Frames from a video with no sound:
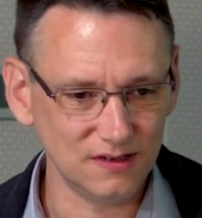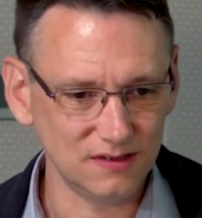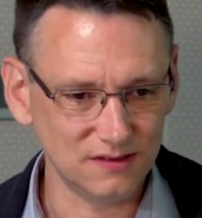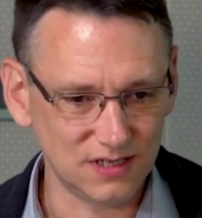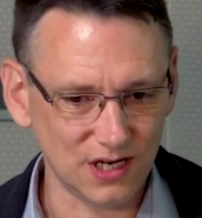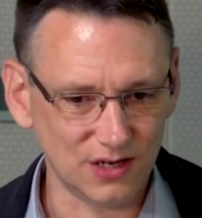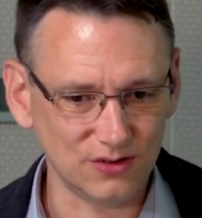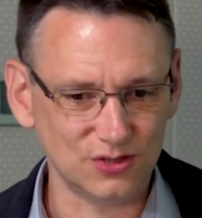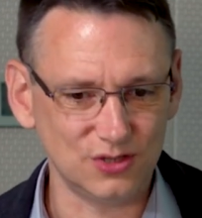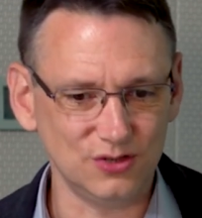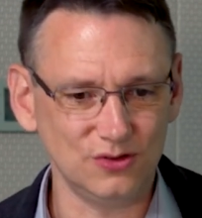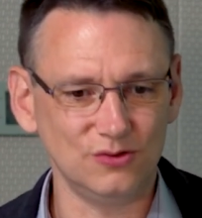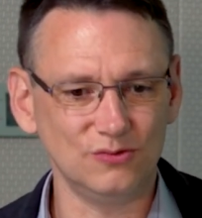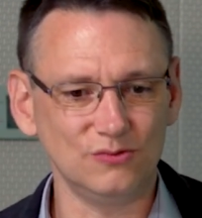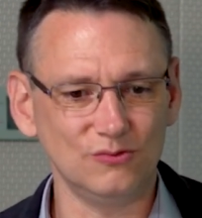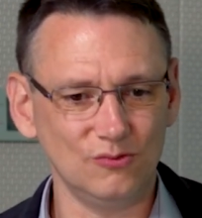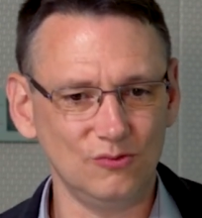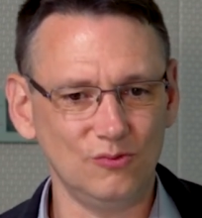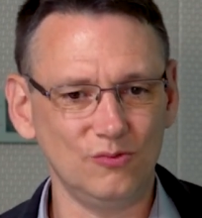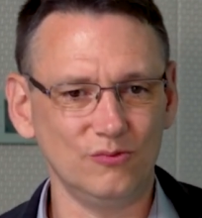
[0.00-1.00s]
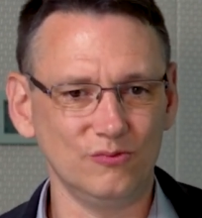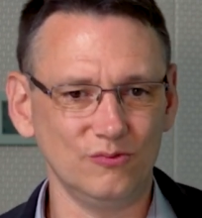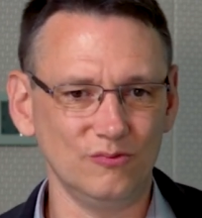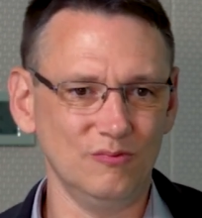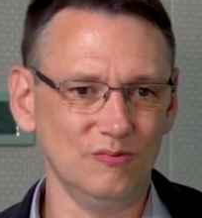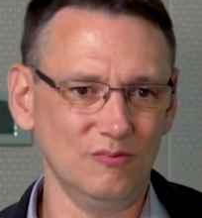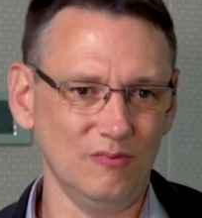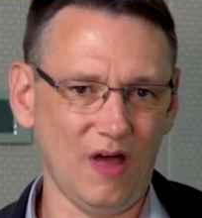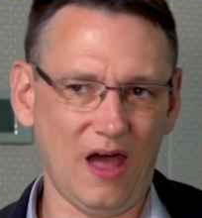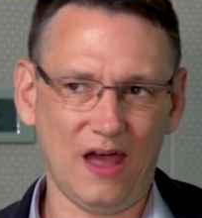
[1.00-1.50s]
tells you
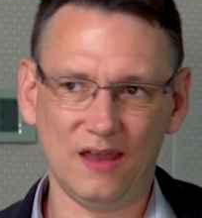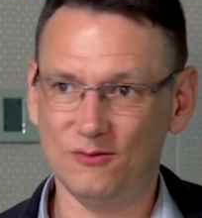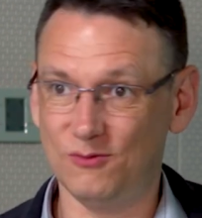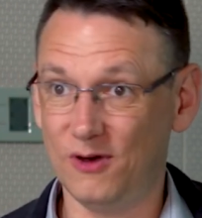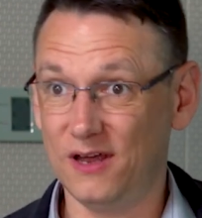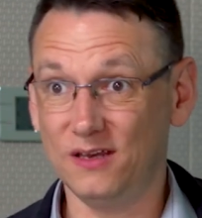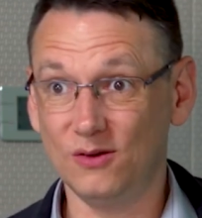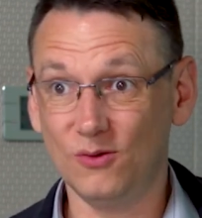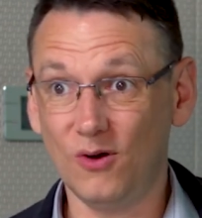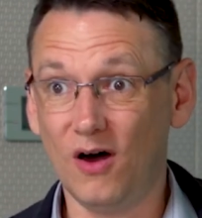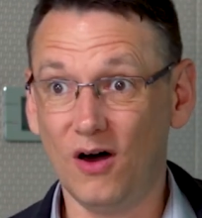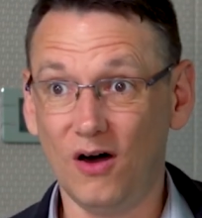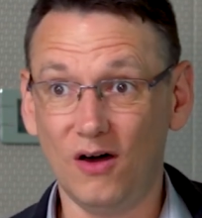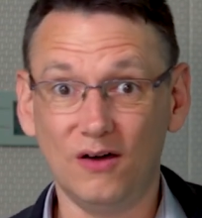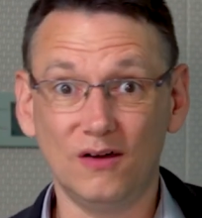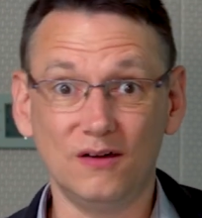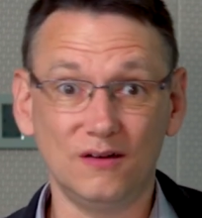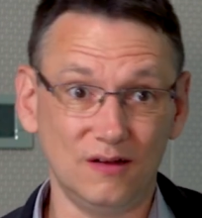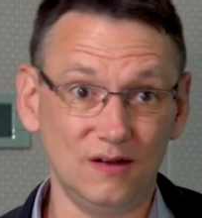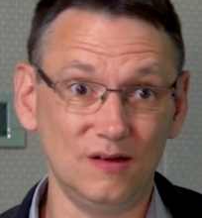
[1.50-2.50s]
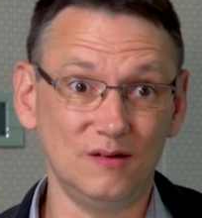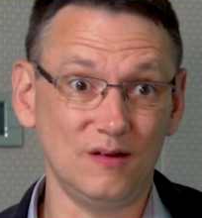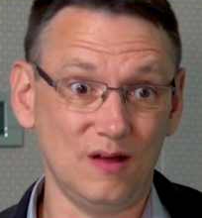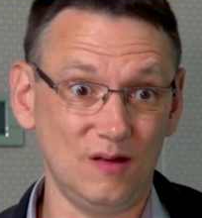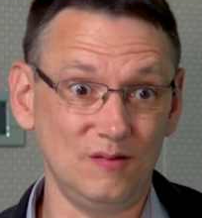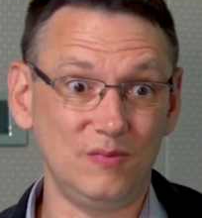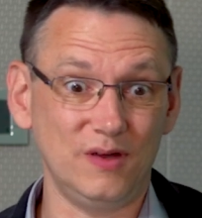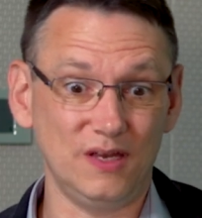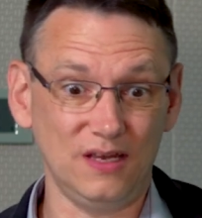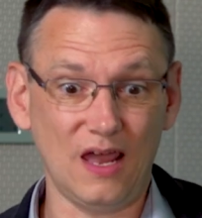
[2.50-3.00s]
A, where you are,
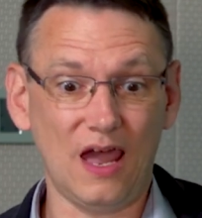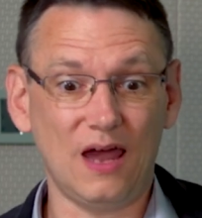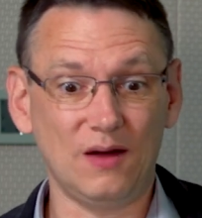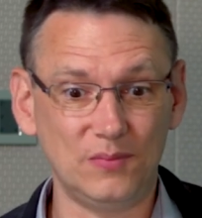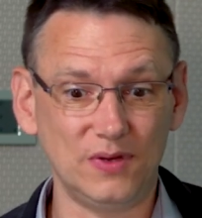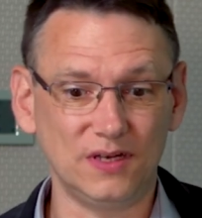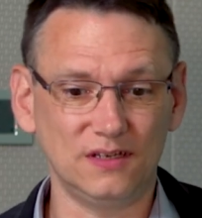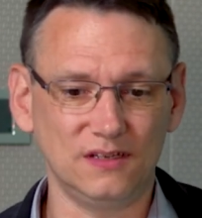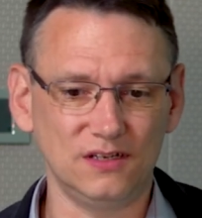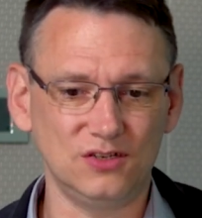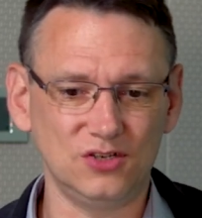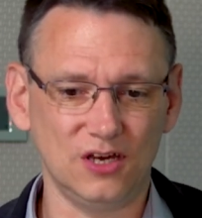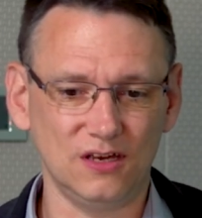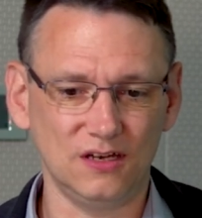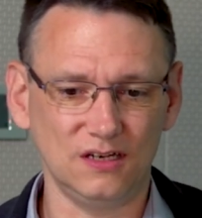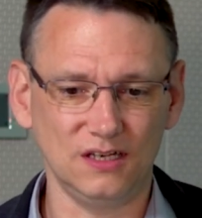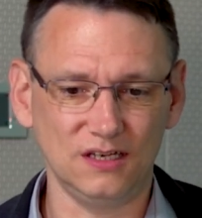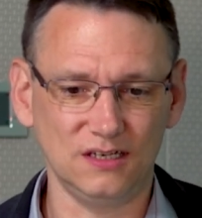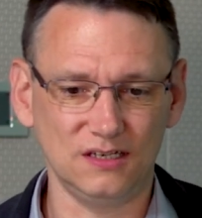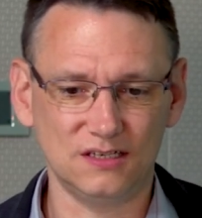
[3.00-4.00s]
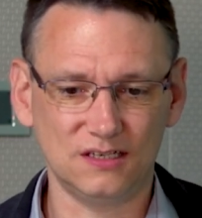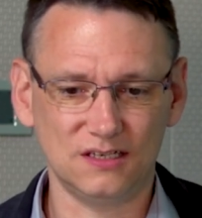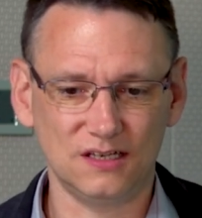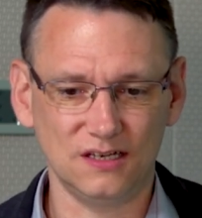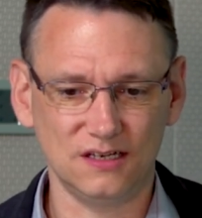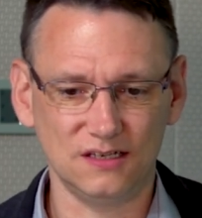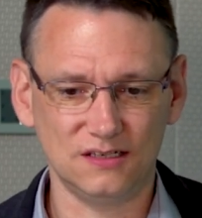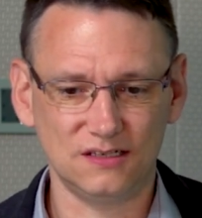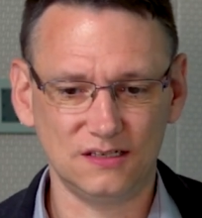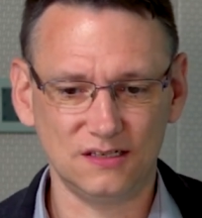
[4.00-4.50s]
and B, how big the journey is
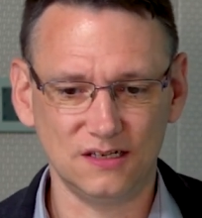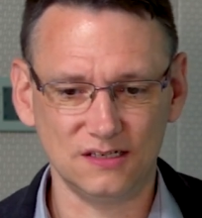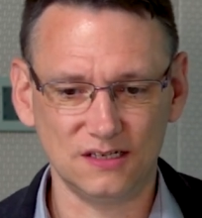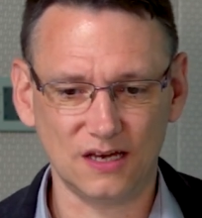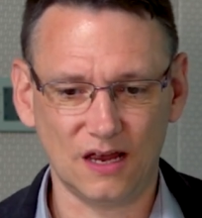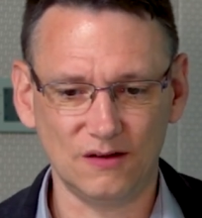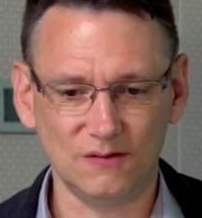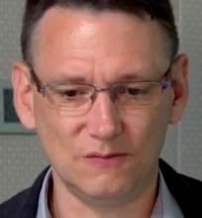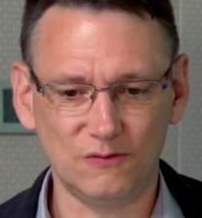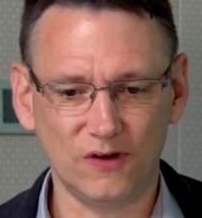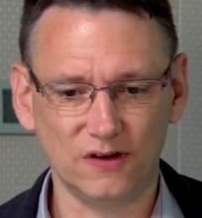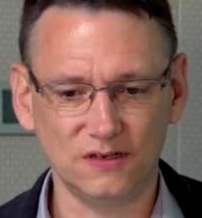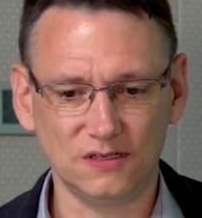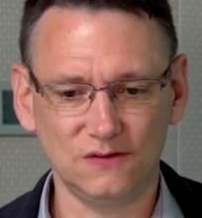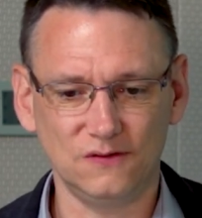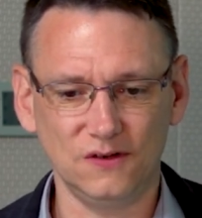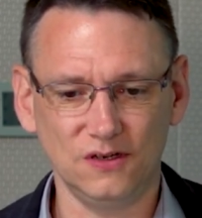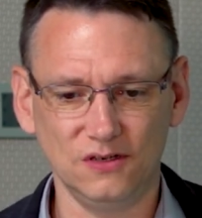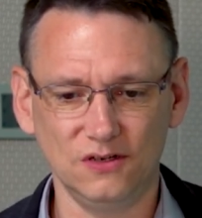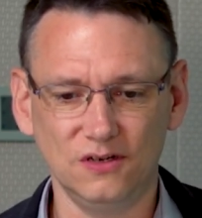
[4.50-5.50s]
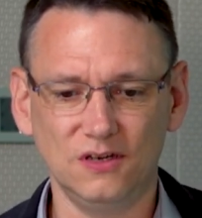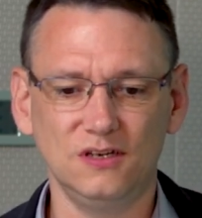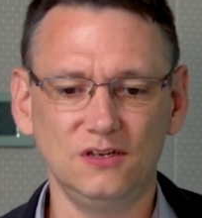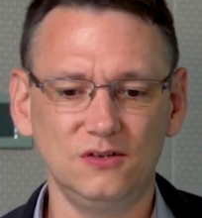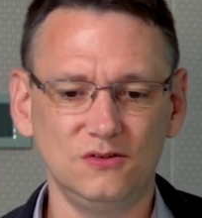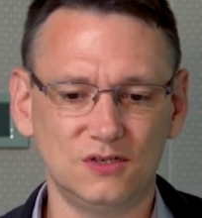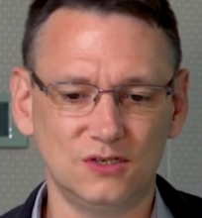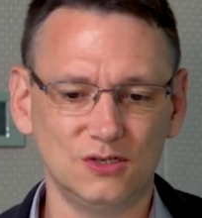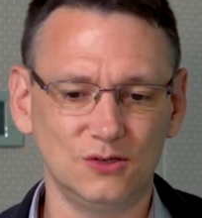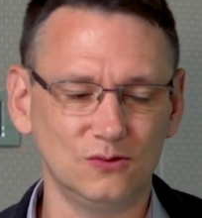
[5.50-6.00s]
that's out in front of you. You can
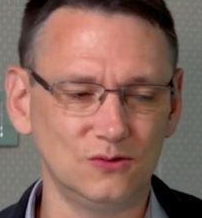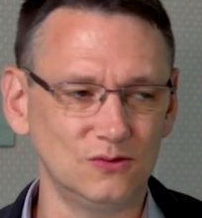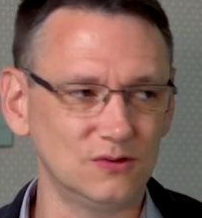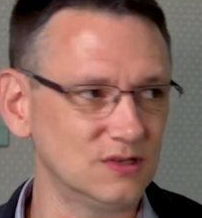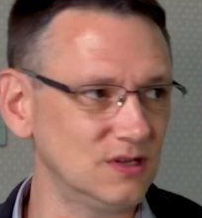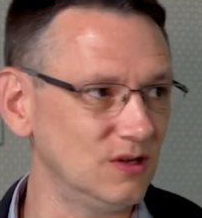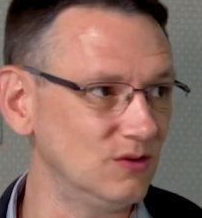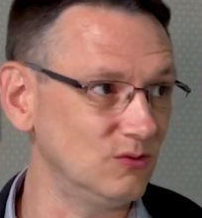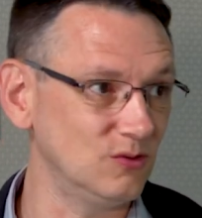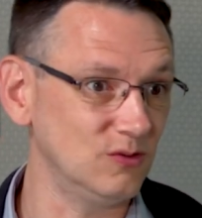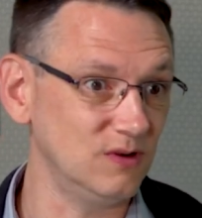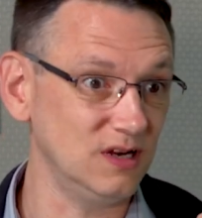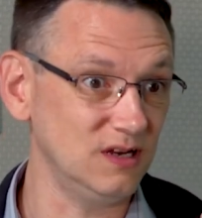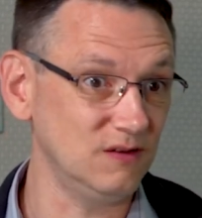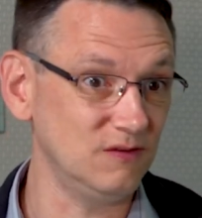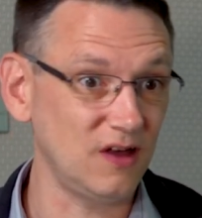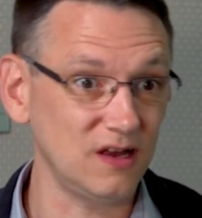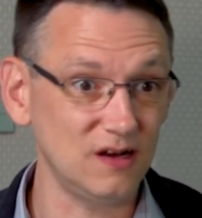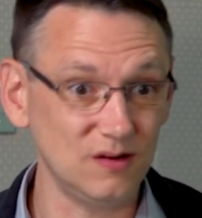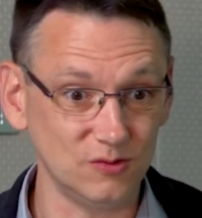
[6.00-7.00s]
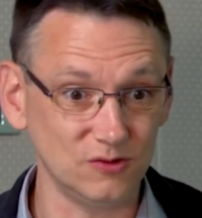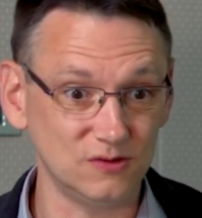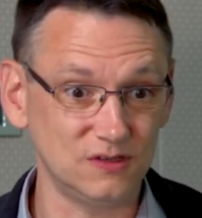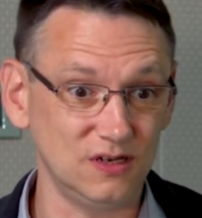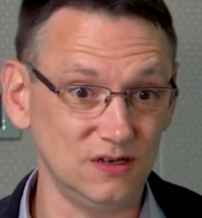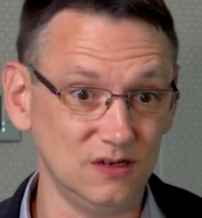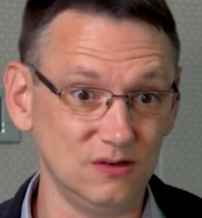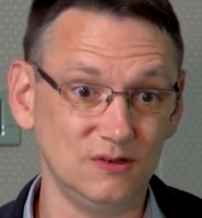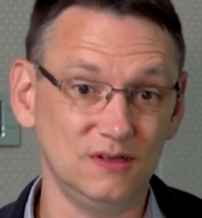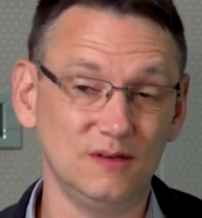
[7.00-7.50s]
use tools that are already available
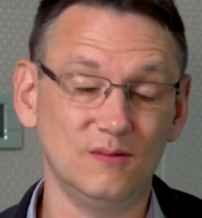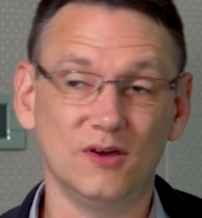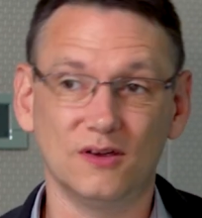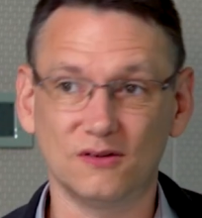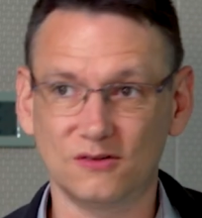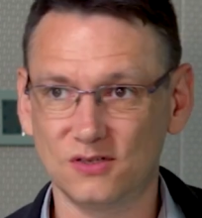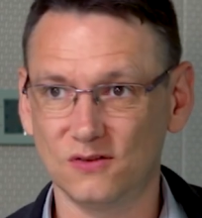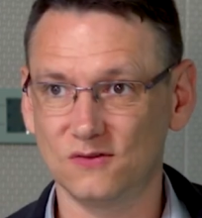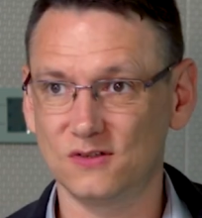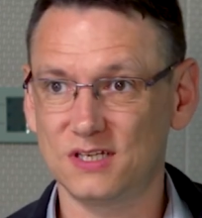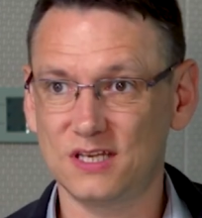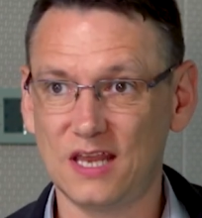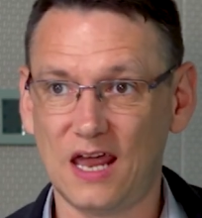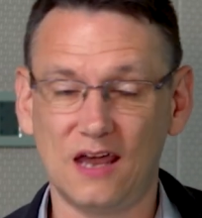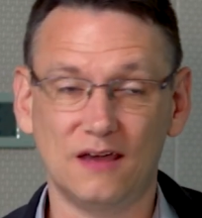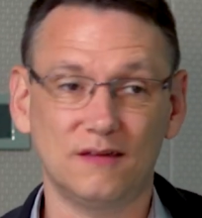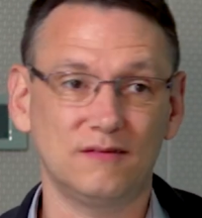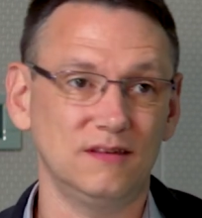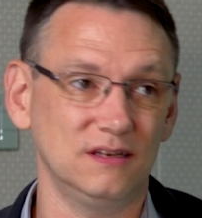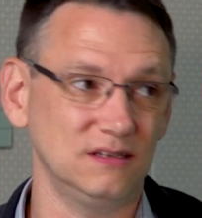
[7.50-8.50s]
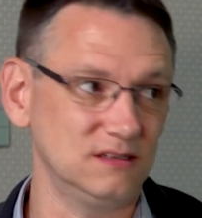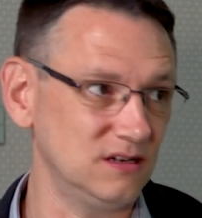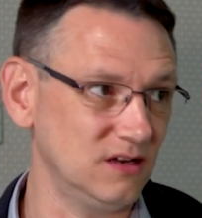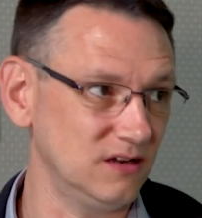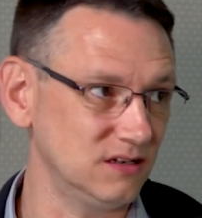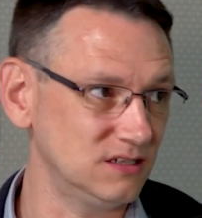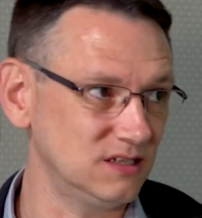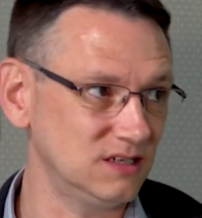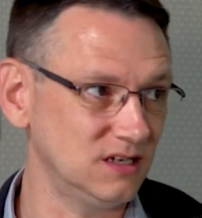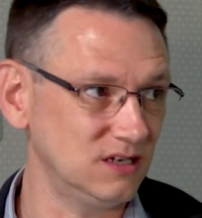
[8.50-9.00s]
to you in the Microsoft stack, things
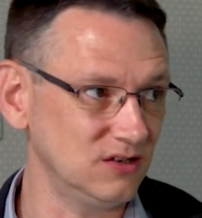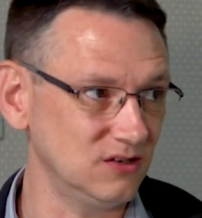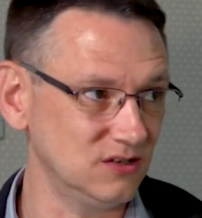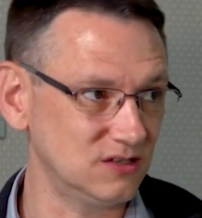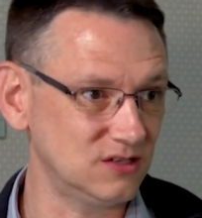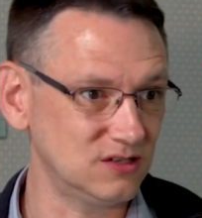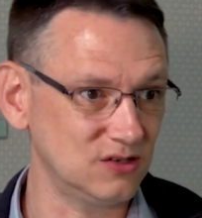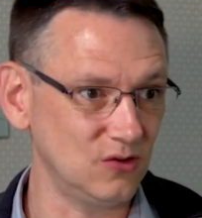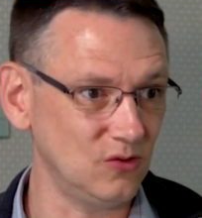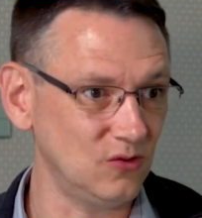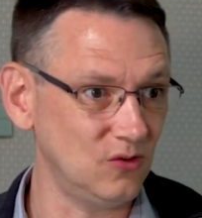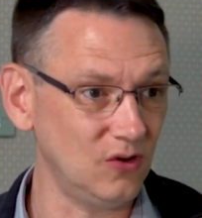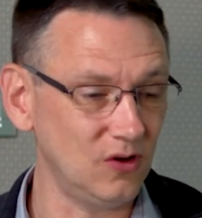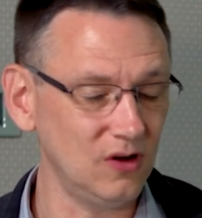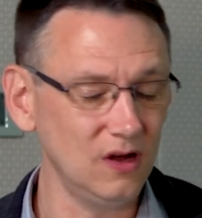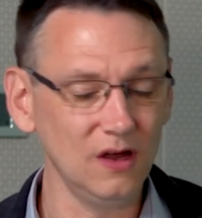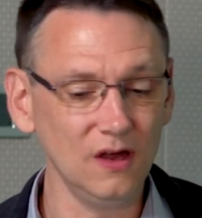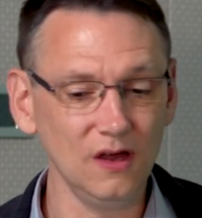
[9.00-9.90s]
like Secure Score,